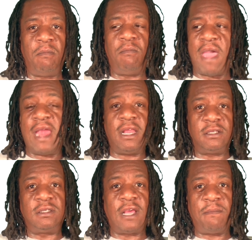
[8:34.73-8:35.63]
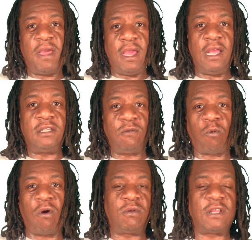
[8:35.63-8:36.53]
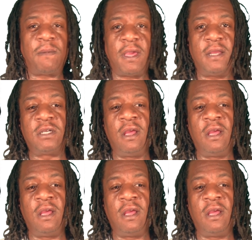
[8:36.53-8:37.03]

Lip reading: manage that page and work with that page.